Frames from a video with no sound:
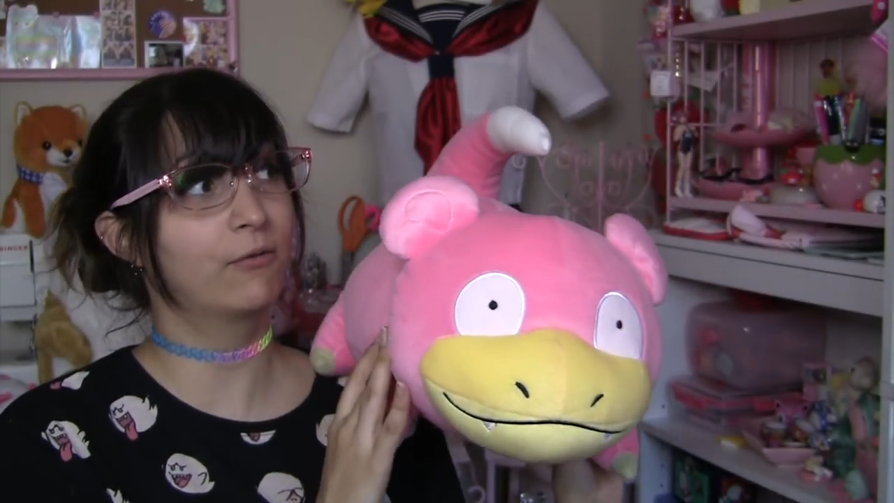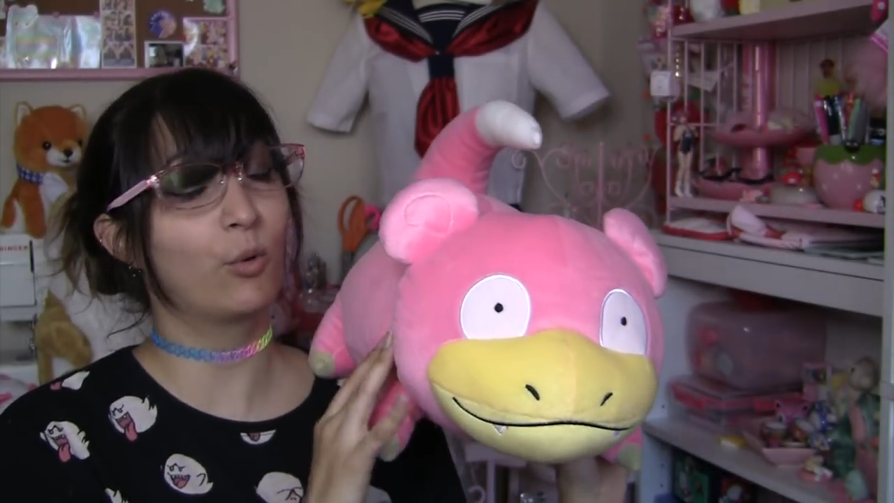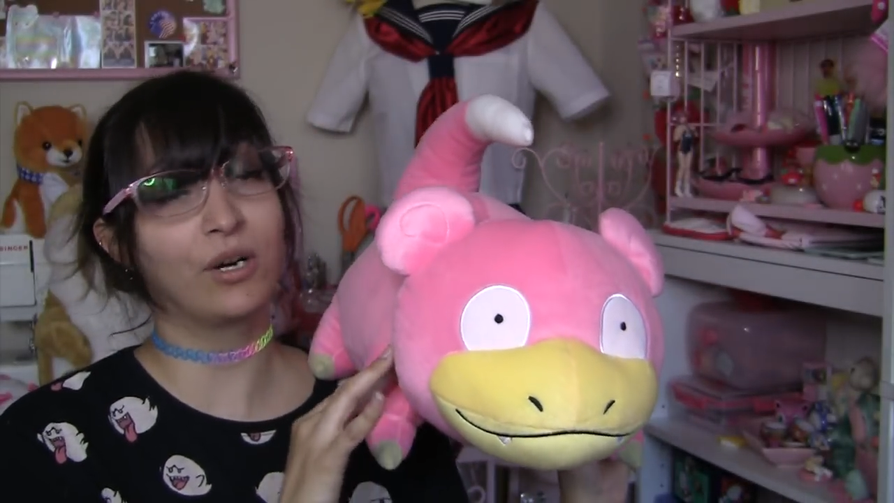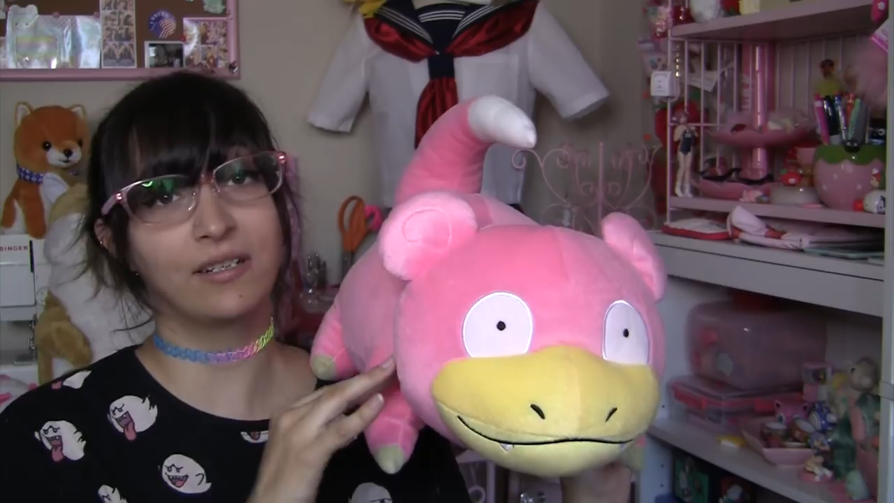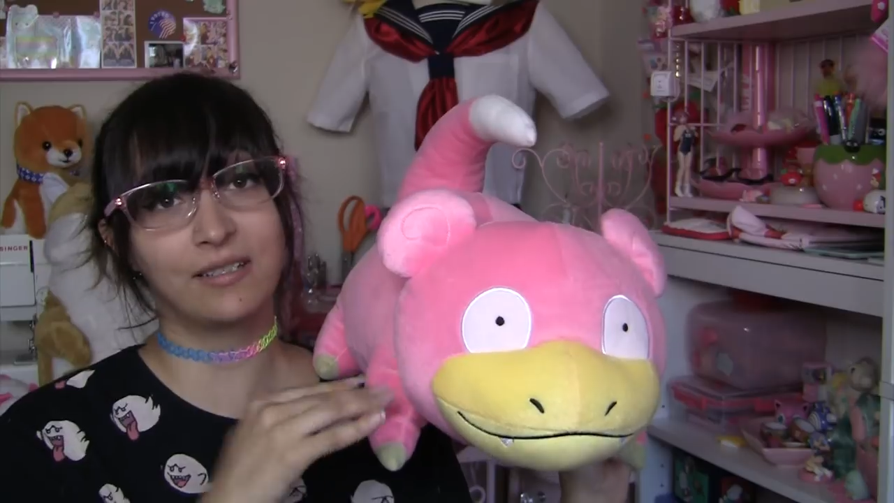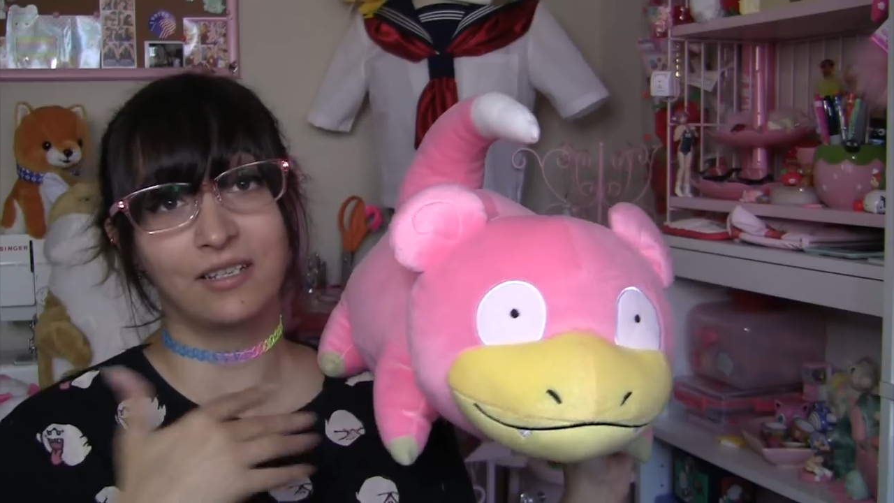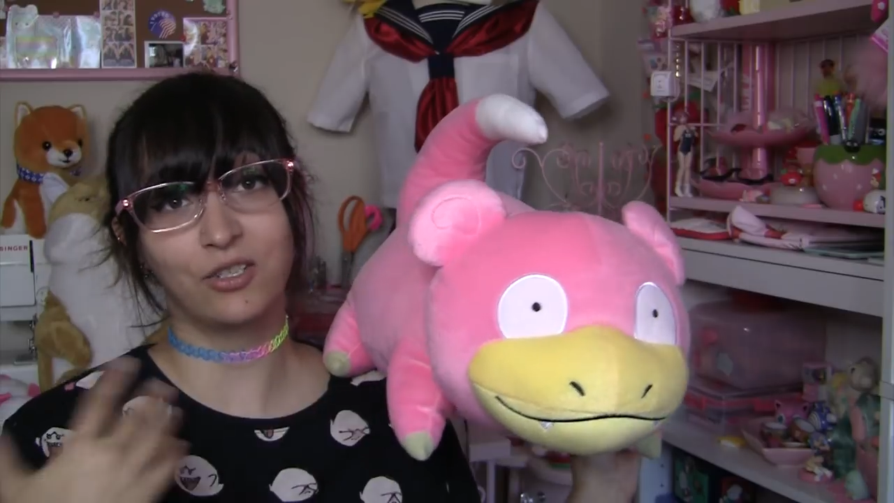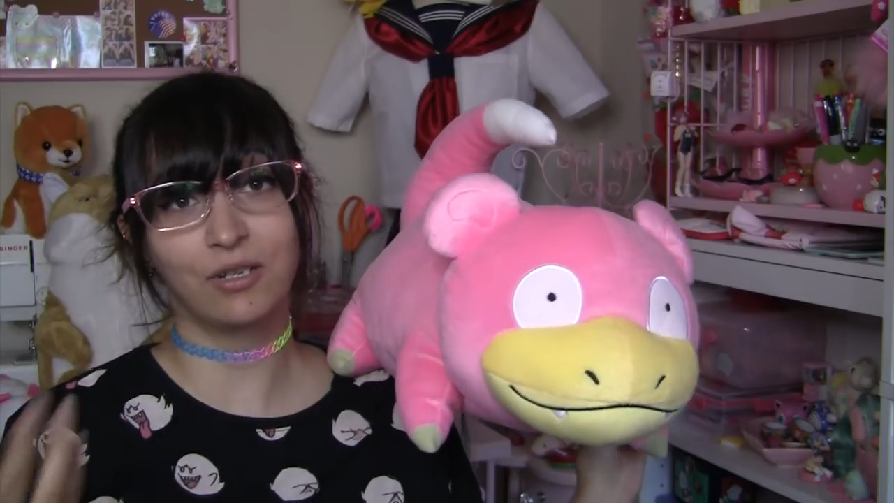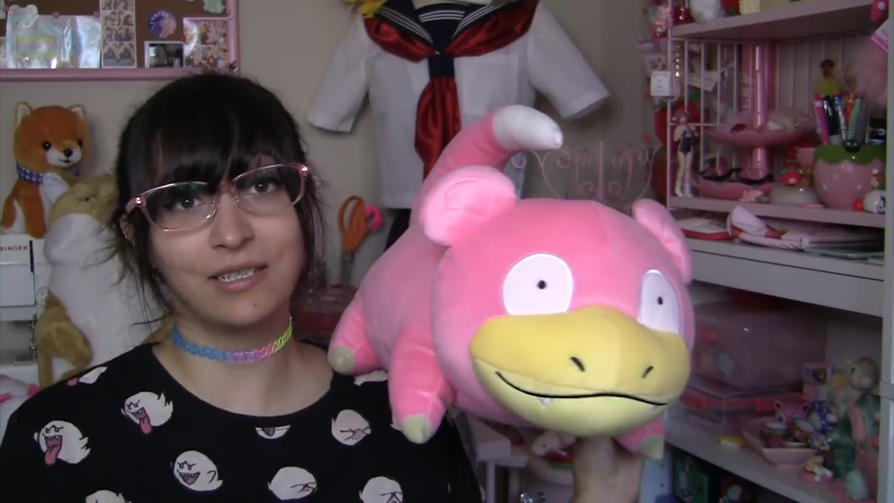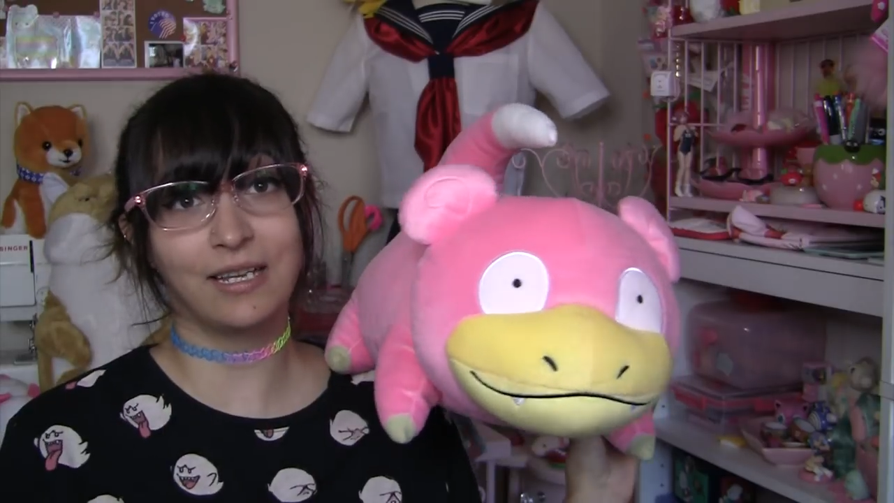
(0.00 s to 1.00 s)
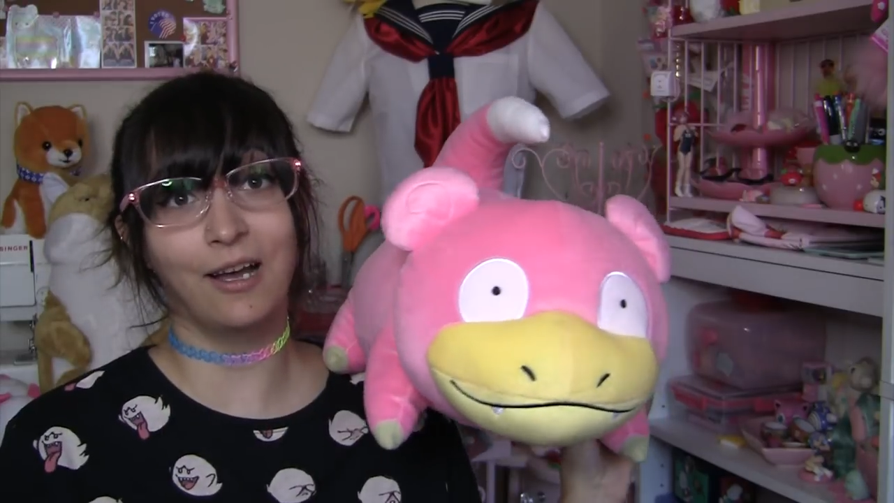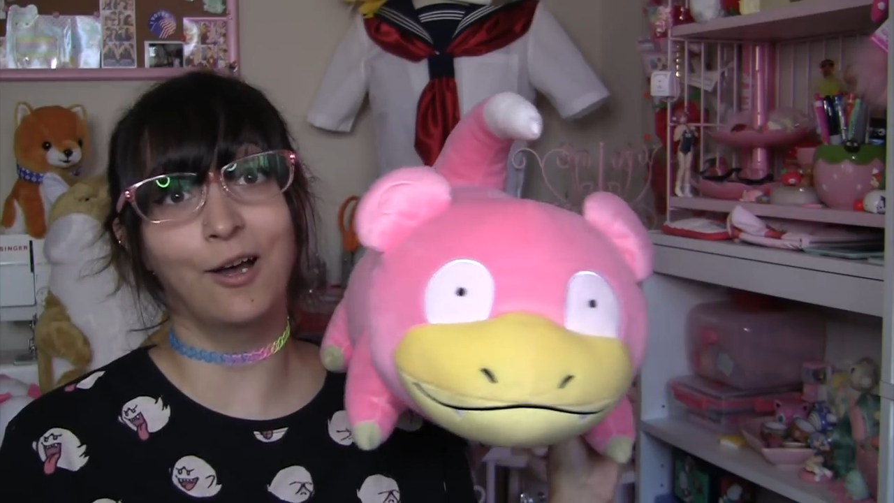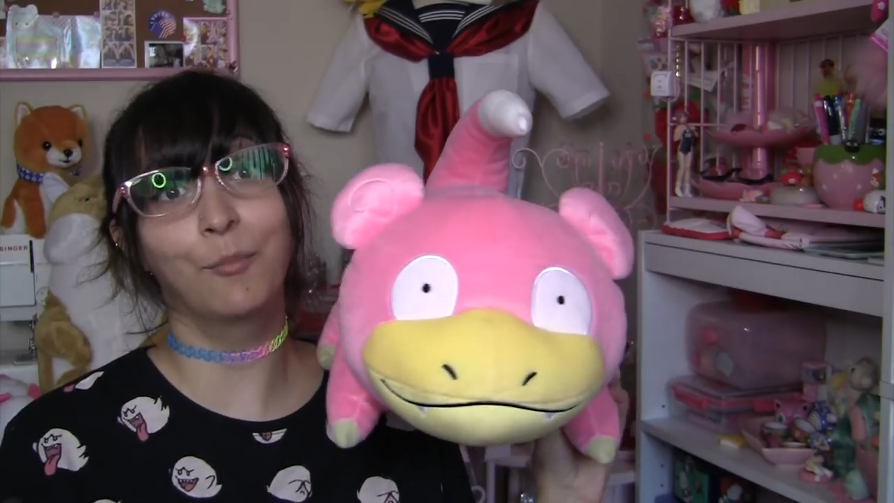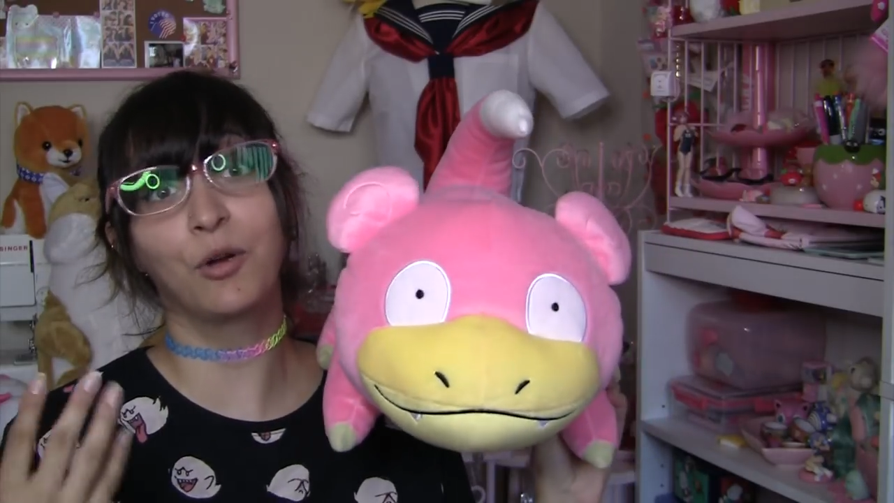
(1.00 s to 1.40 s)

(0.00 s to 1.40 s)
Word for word: Of course, as you can tell,